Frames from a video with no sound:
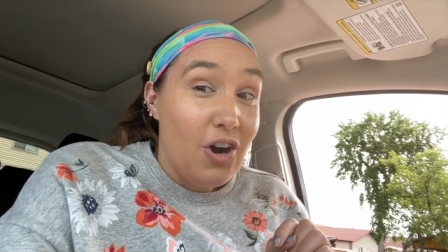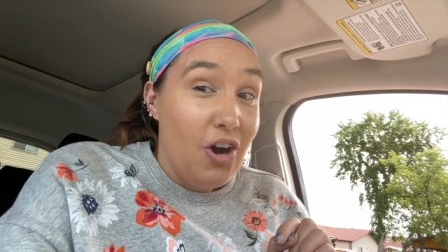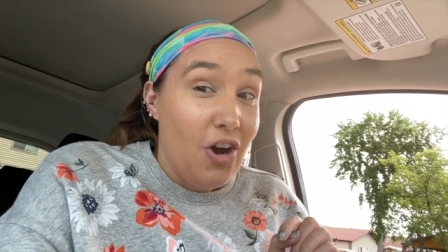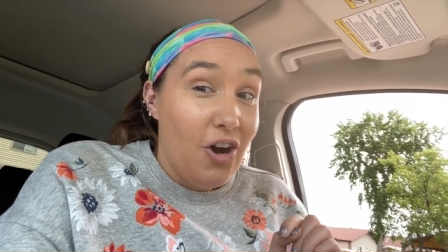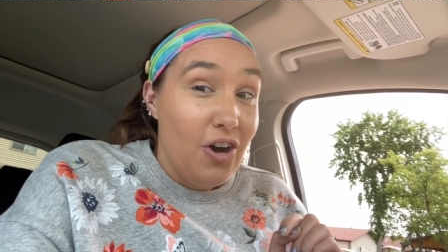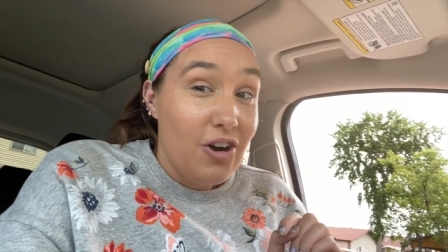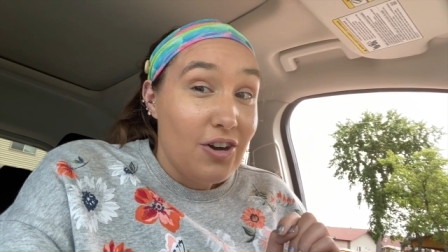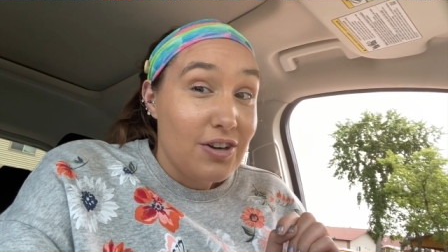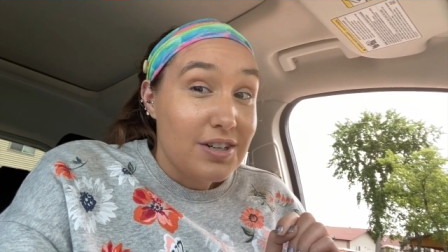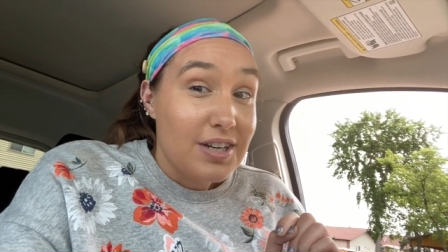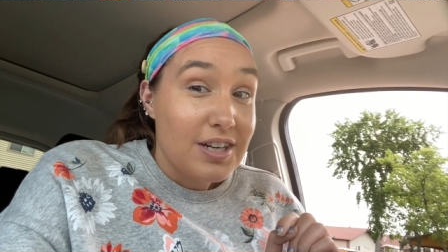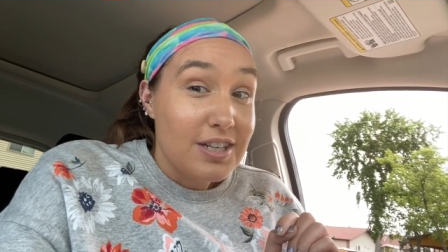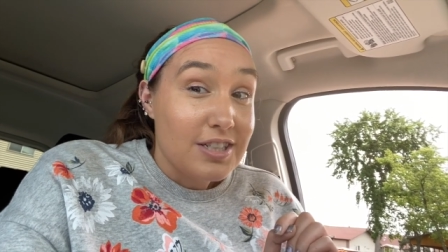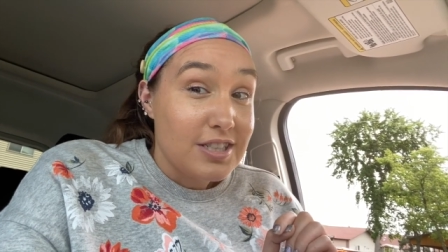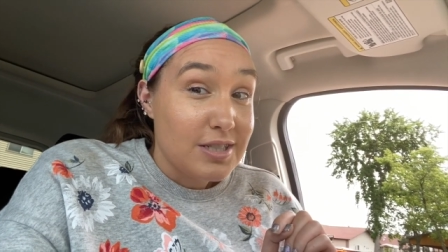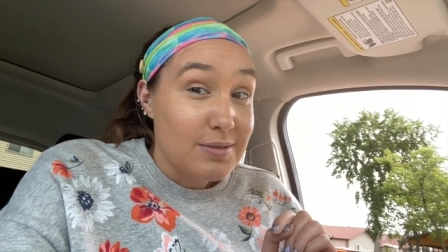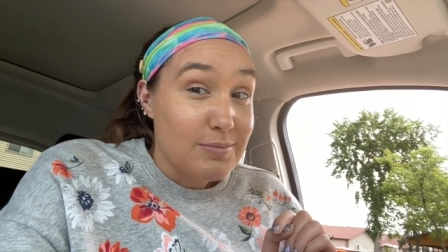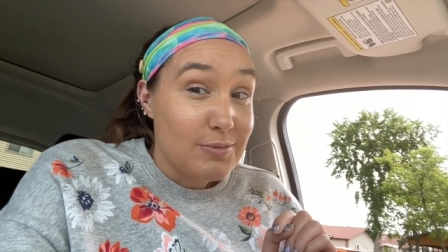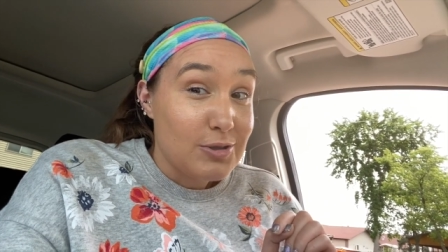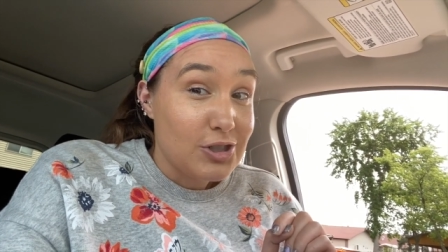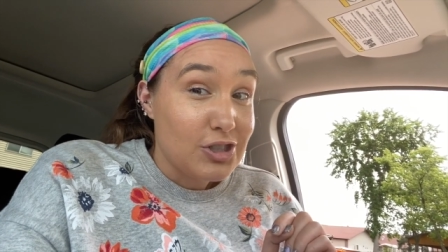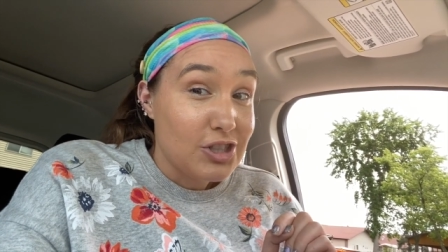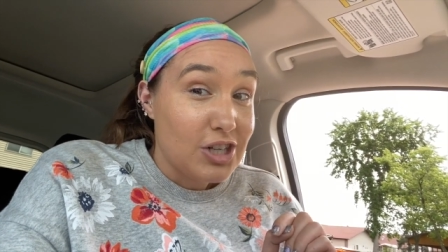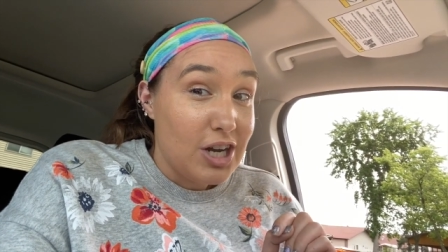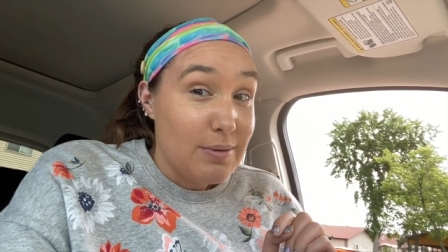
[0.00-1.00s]
all
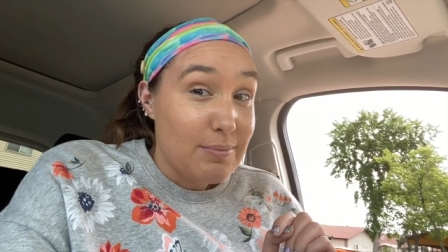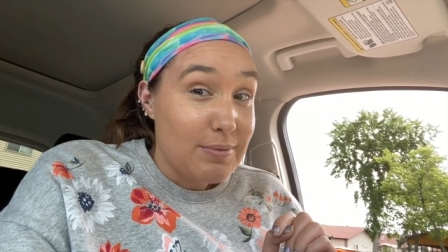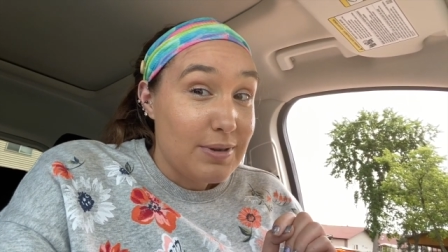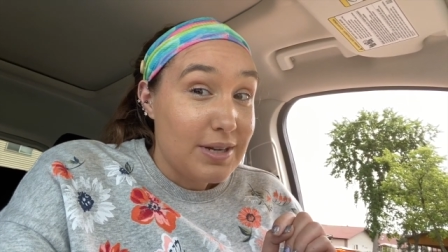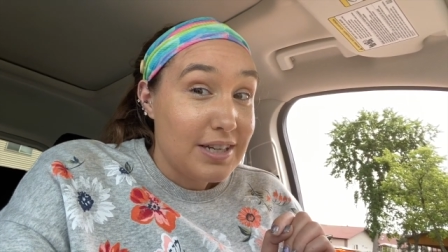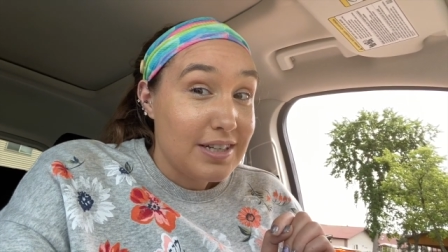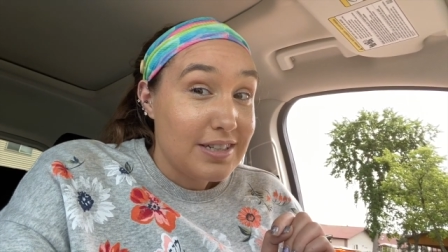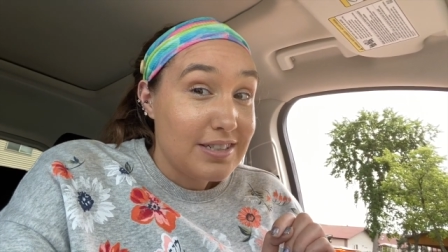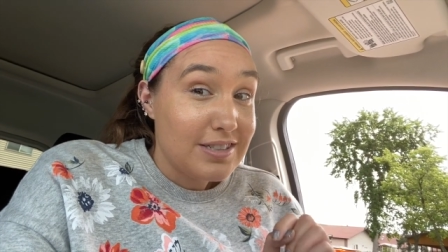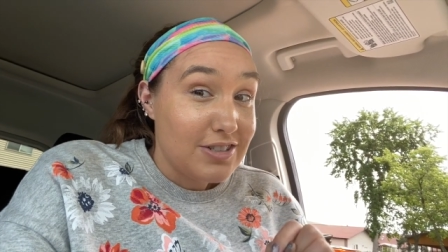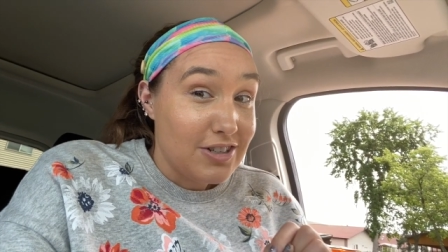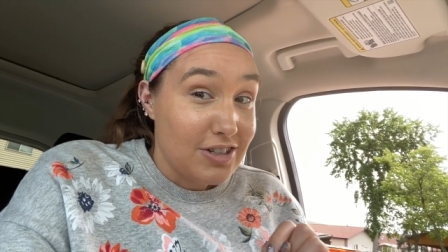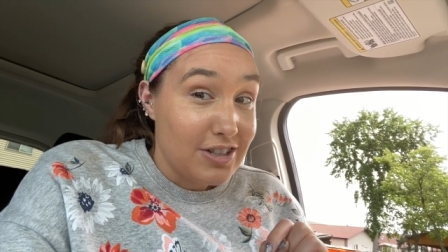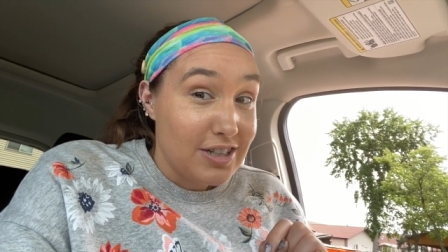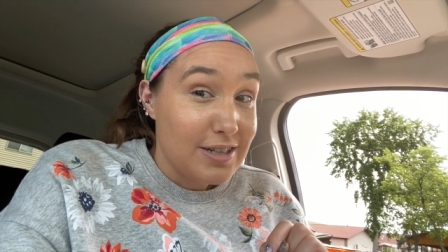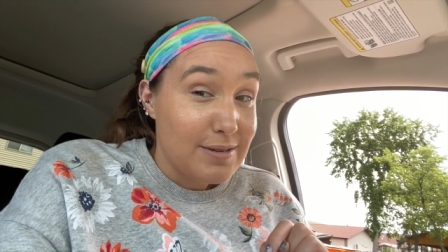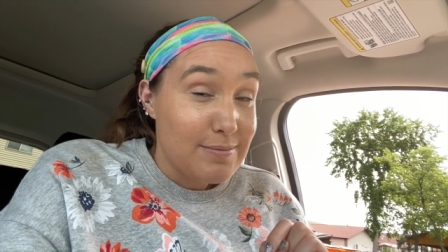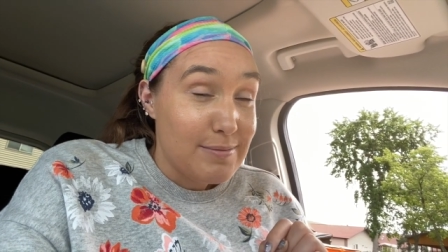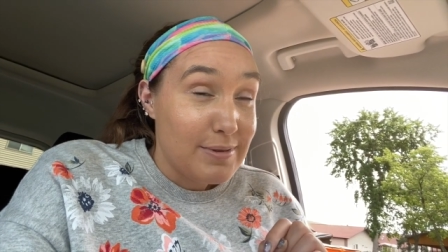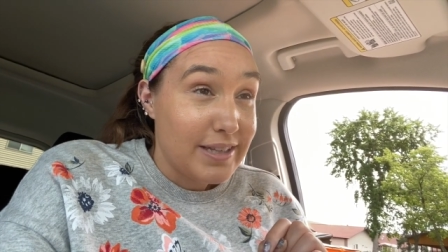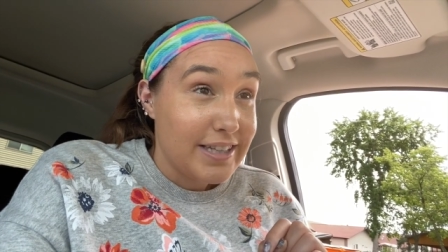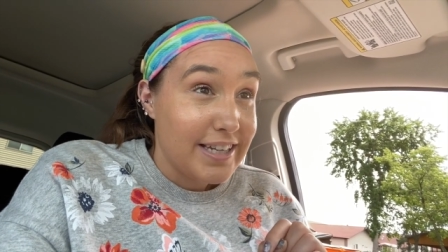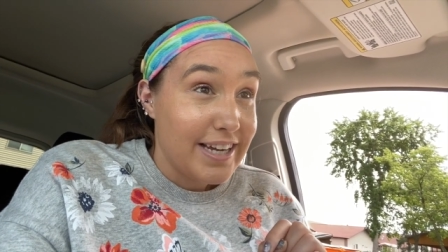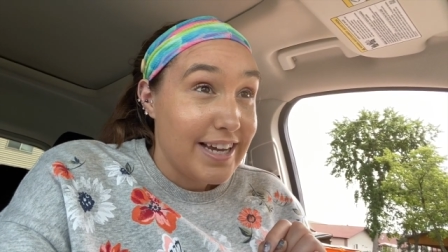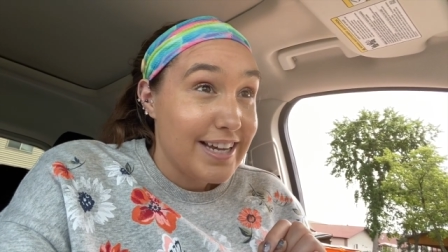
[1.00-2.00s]
customer shopping starting on
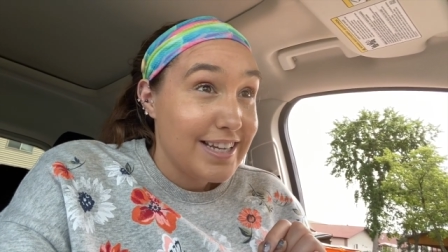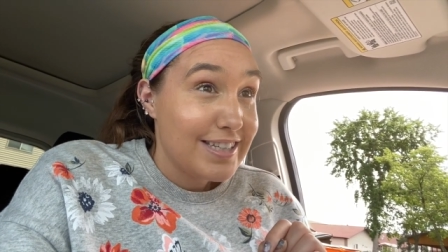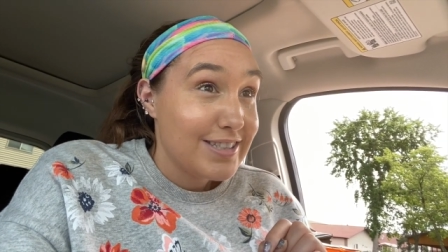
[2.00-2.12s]
Monday,